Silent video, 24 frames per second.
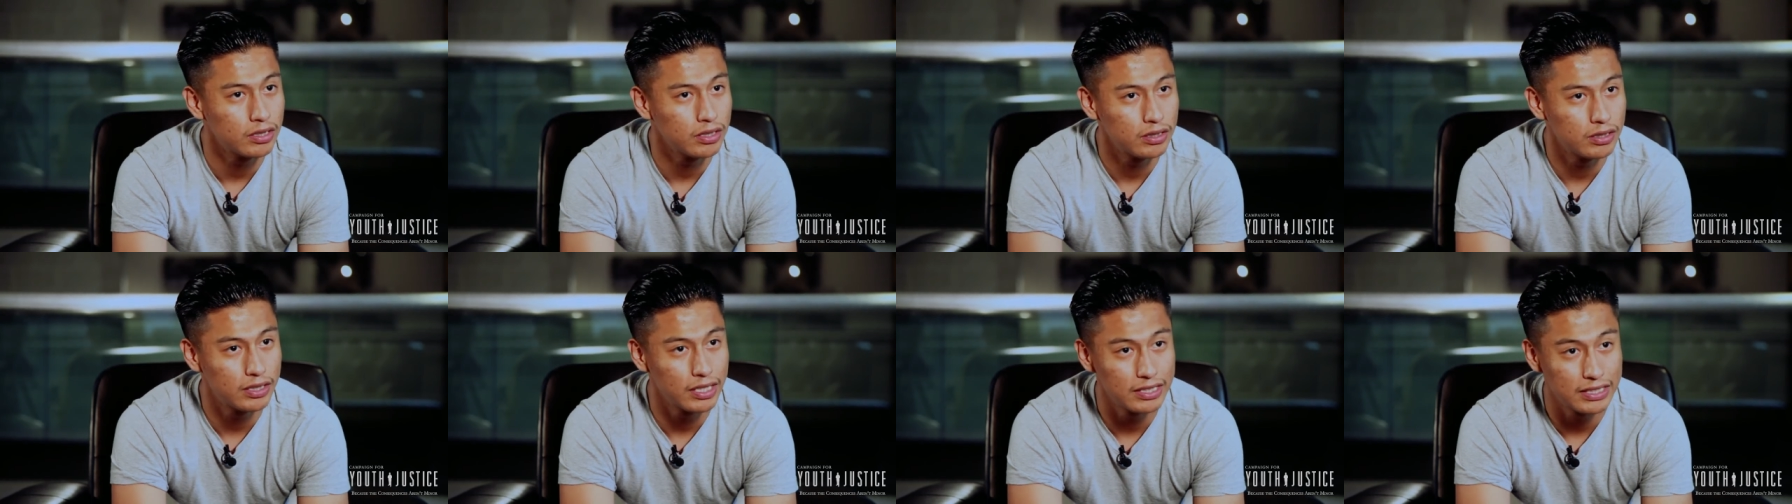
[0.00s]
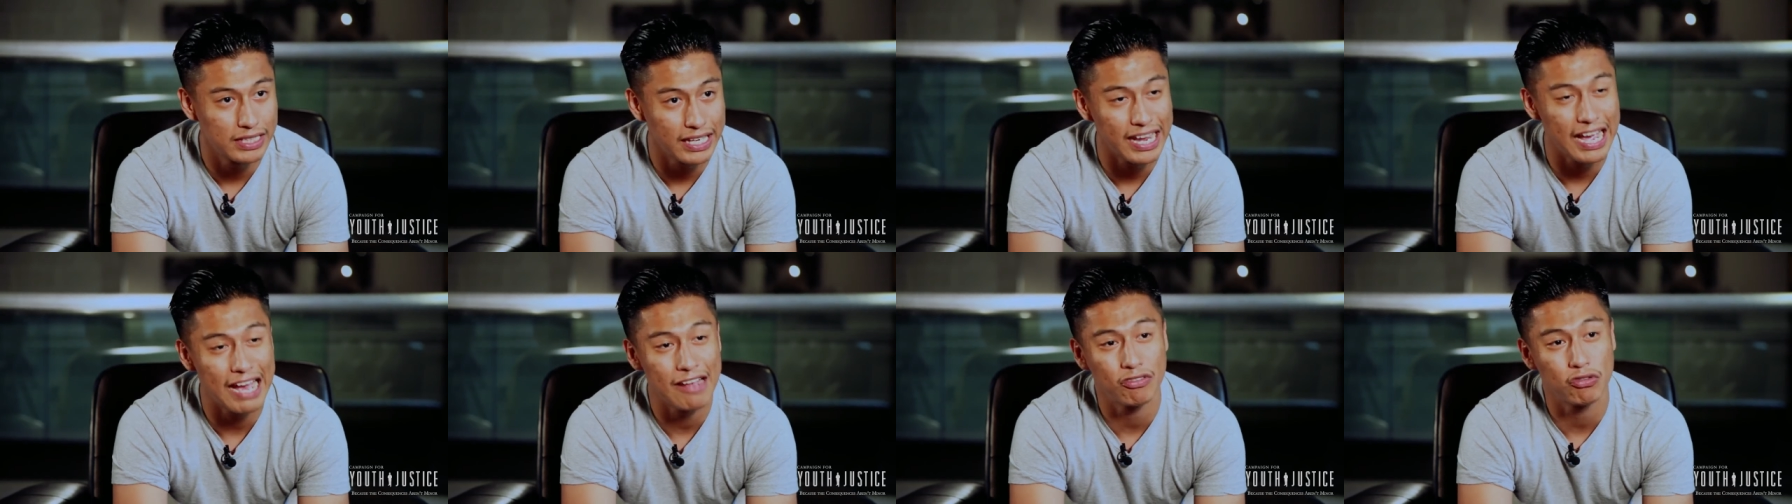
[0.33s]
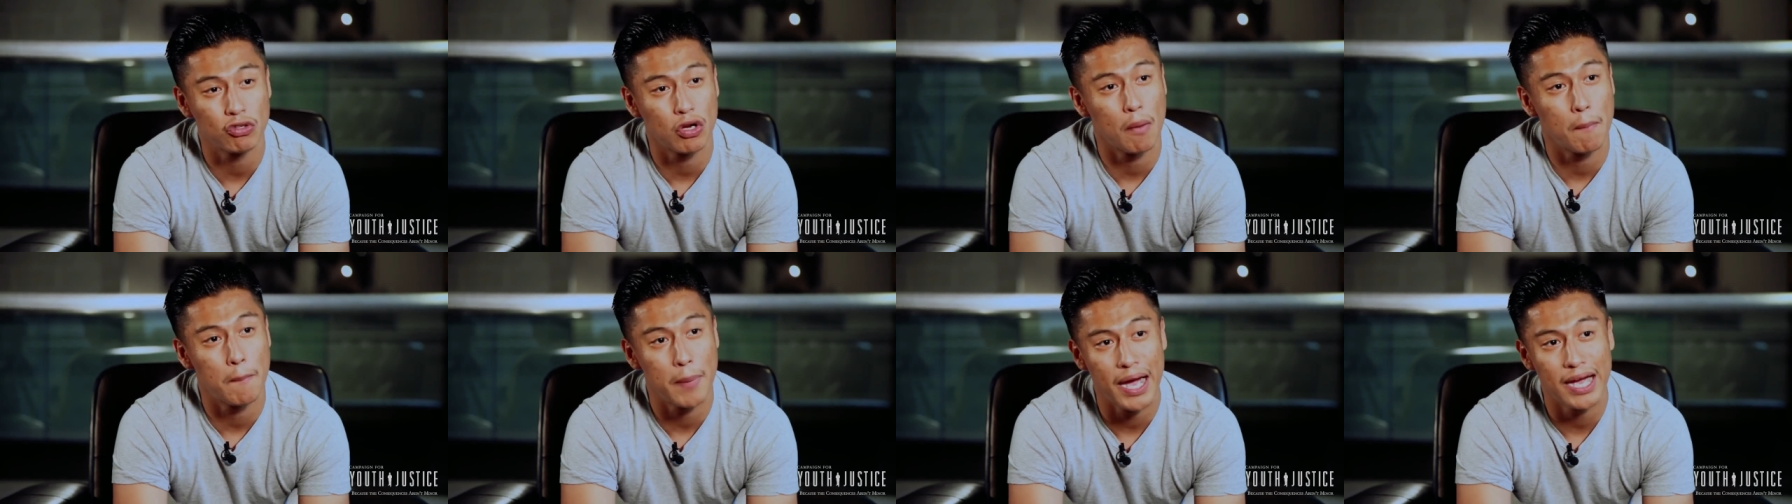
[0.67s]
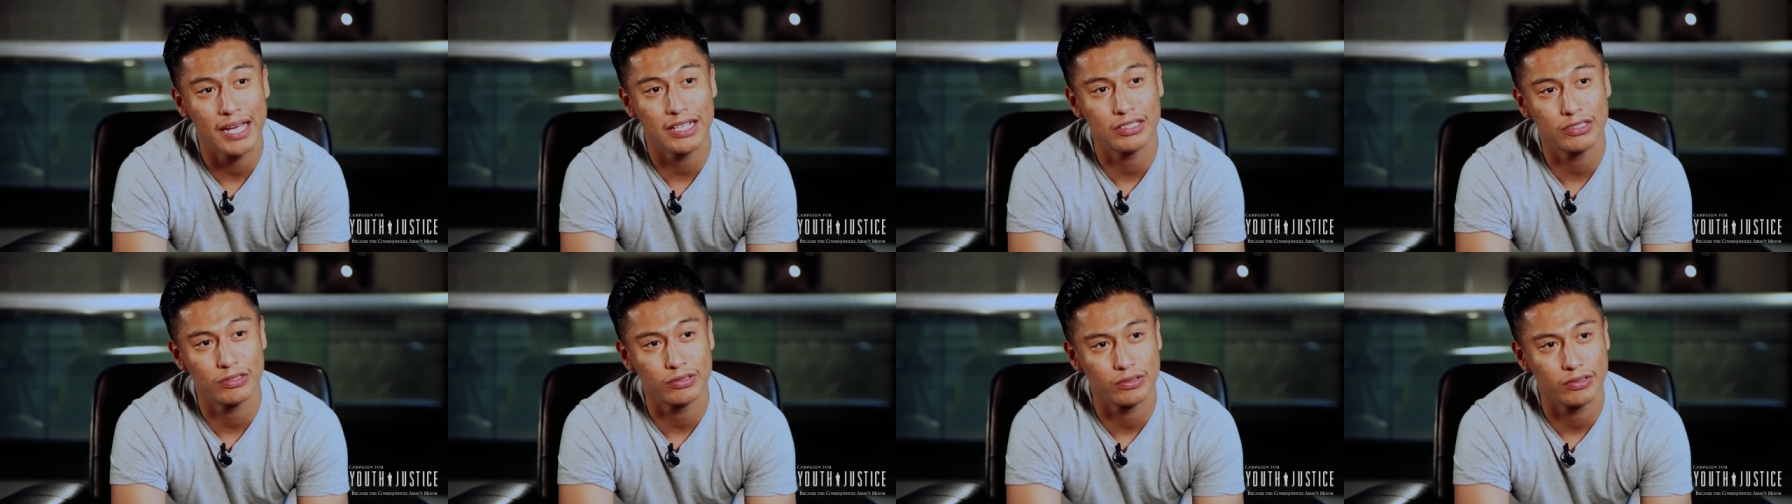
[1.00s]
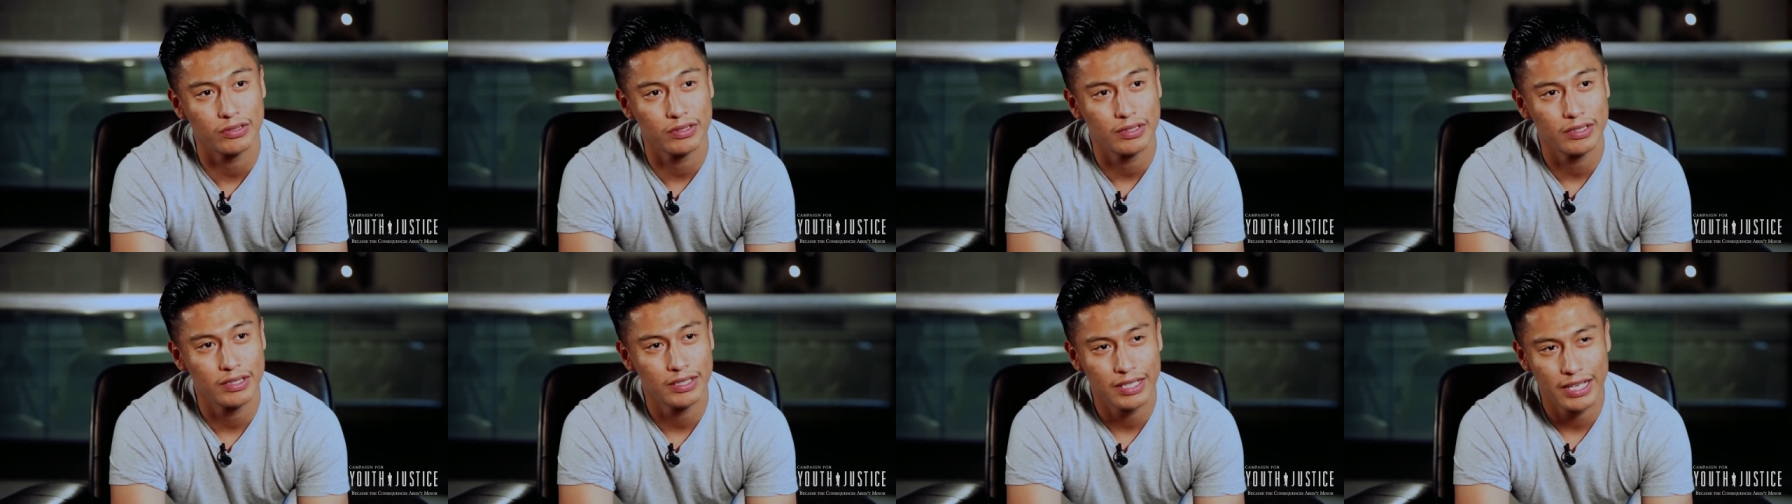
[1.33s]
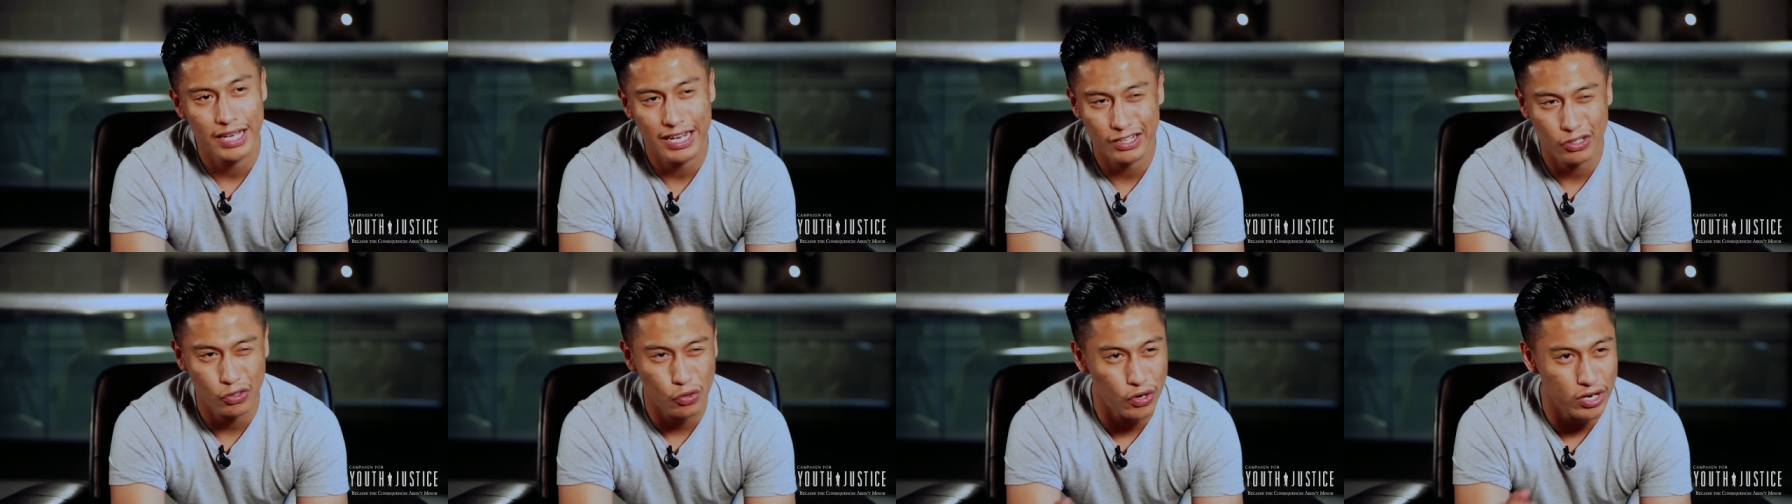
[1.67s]
that they have to abide to,
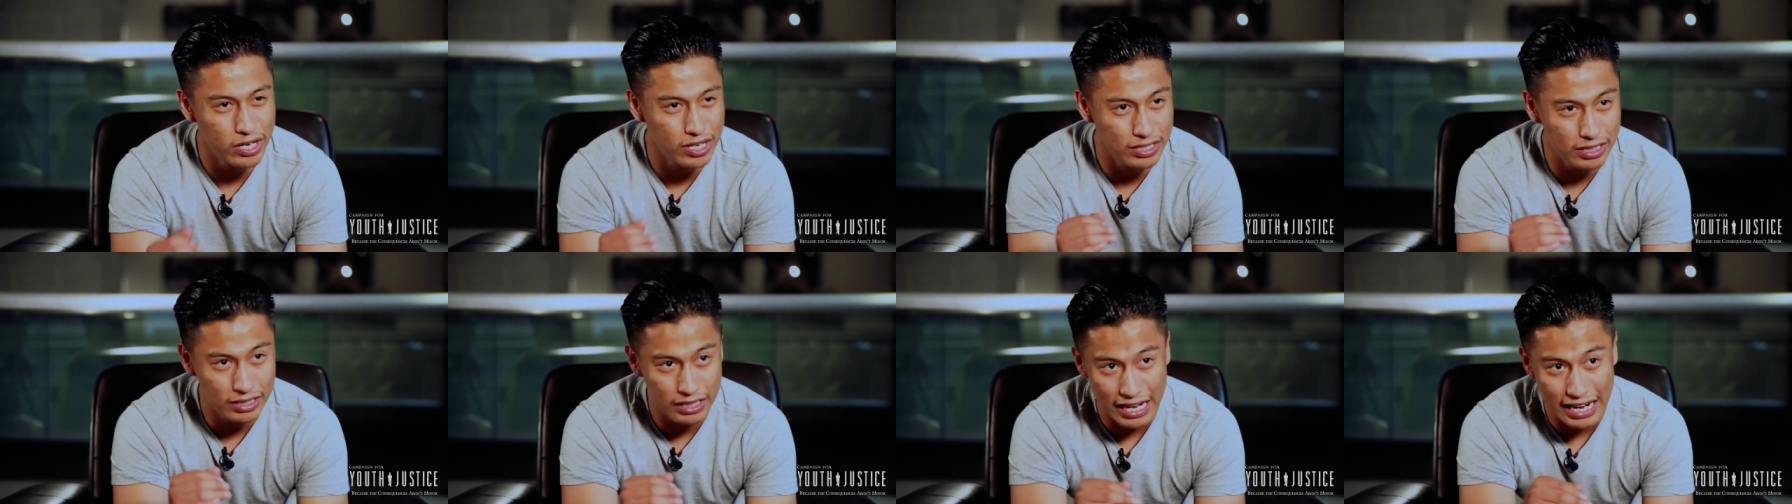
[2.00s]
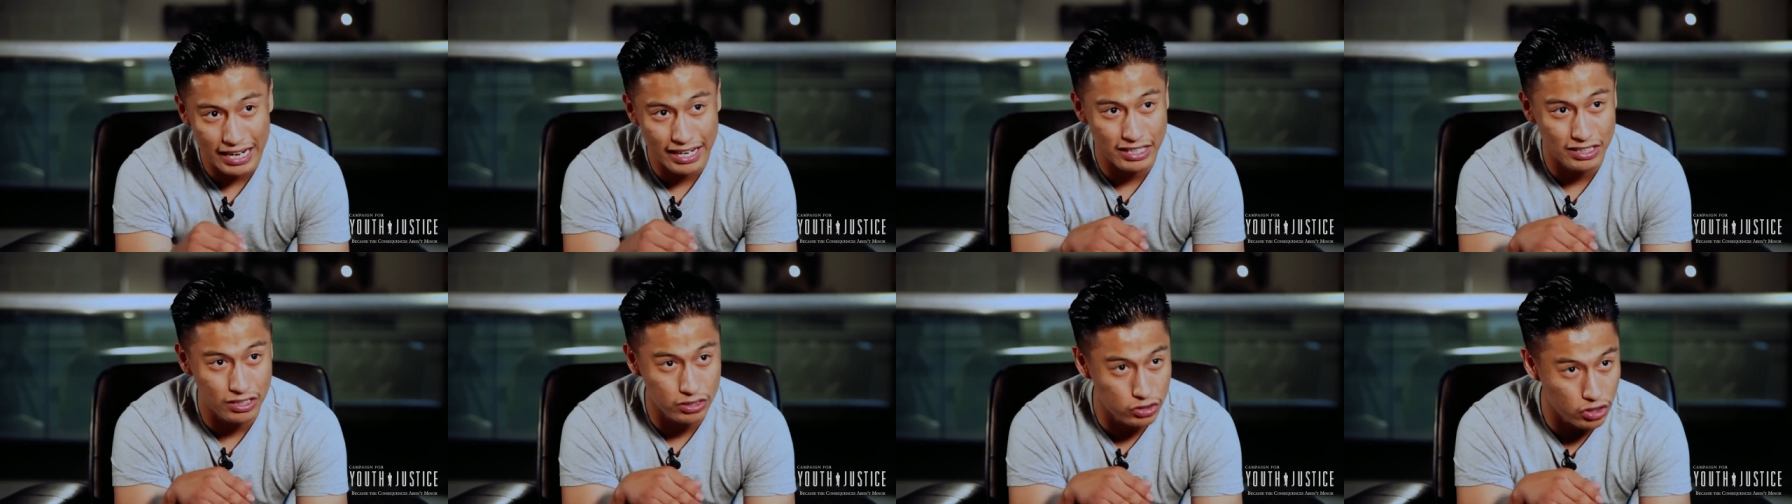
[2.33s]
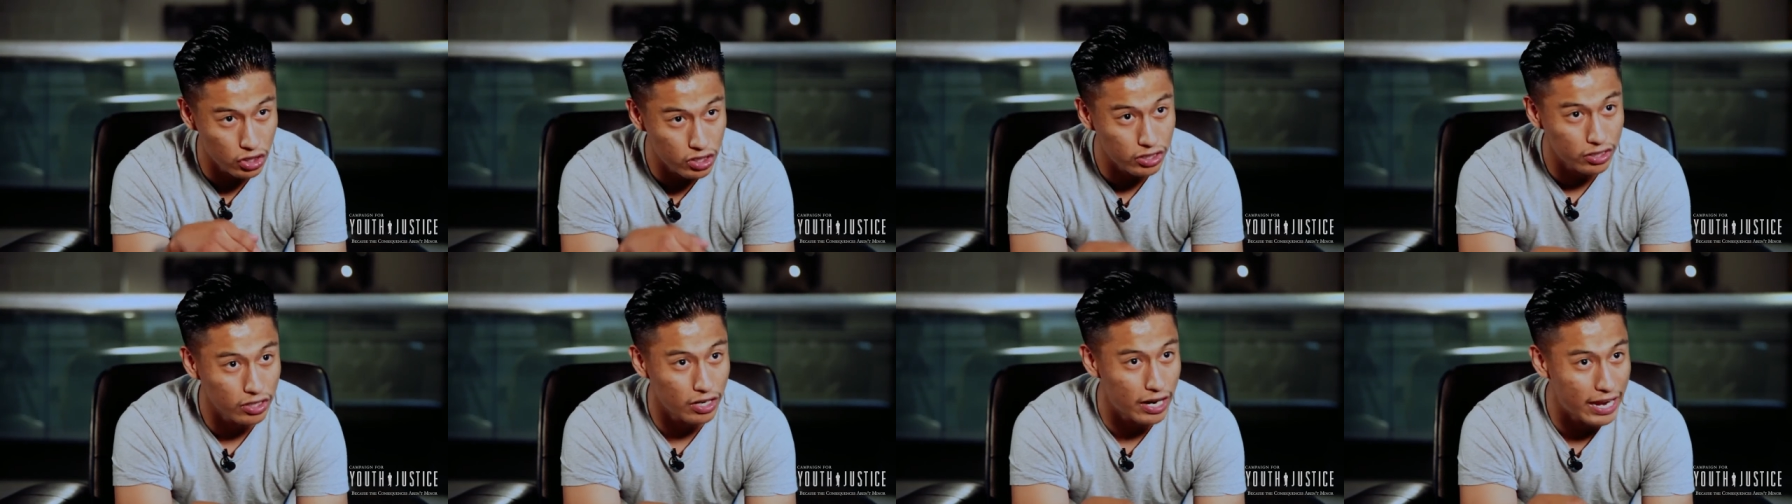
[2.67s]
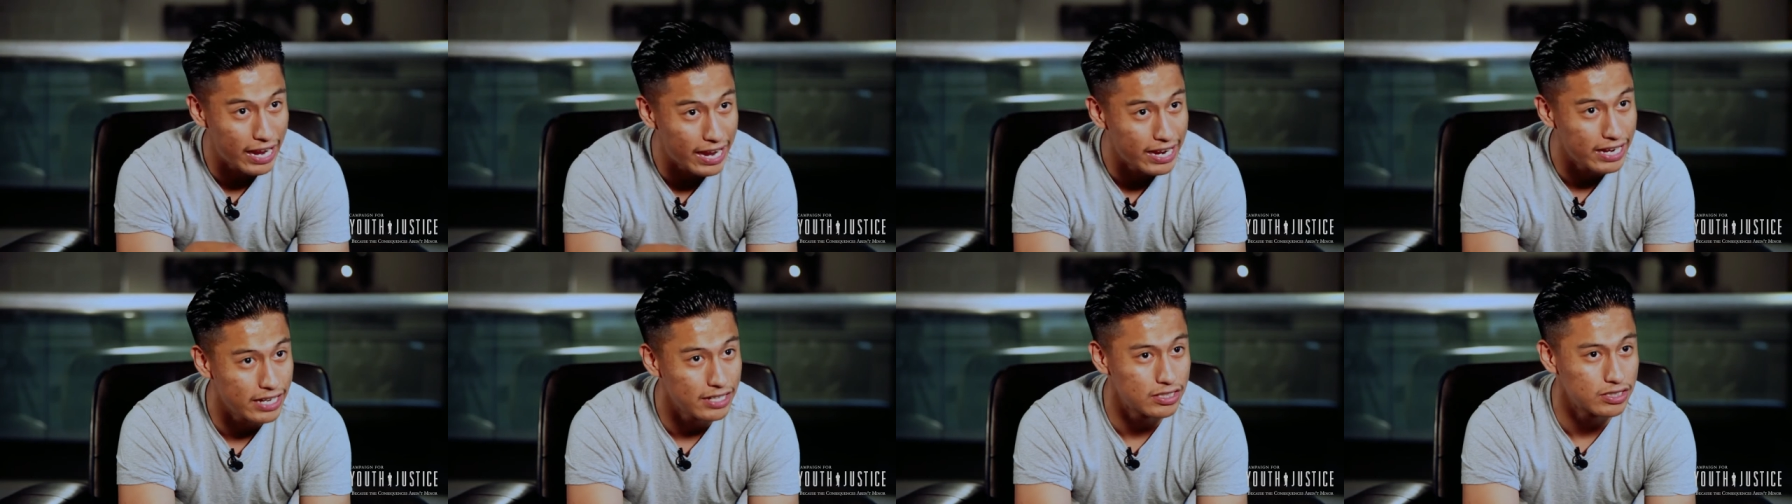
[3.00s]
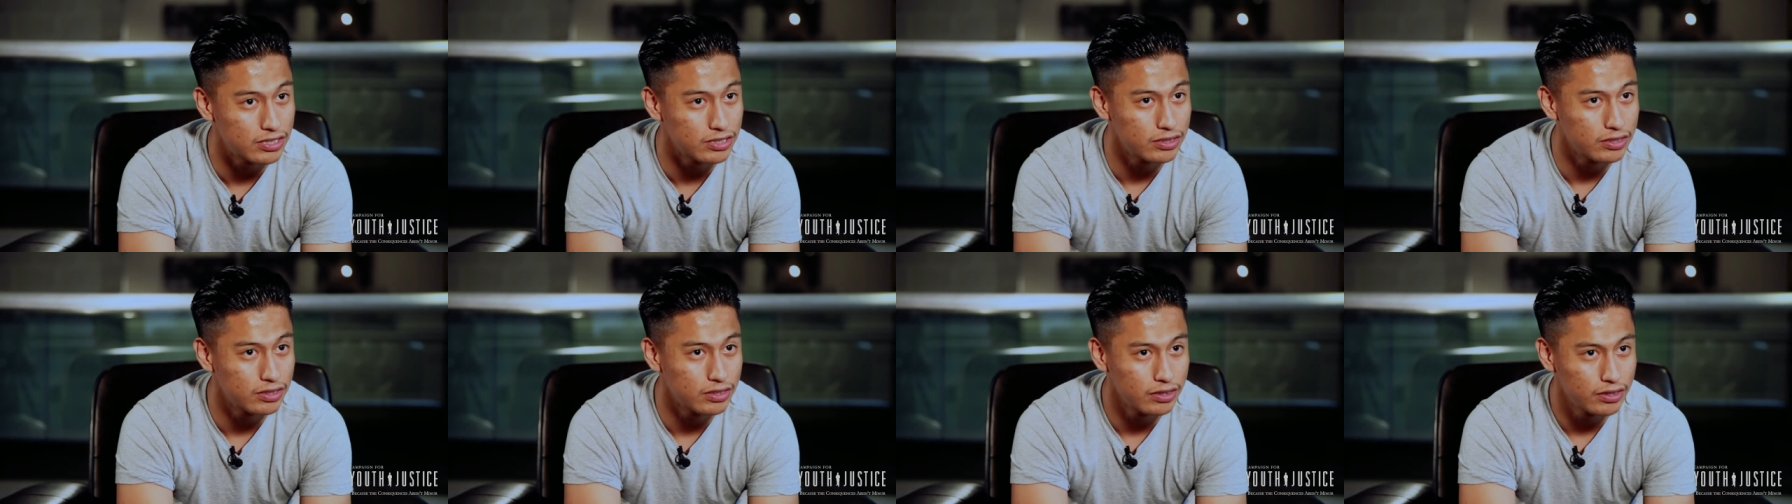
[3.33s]
and going at a young age,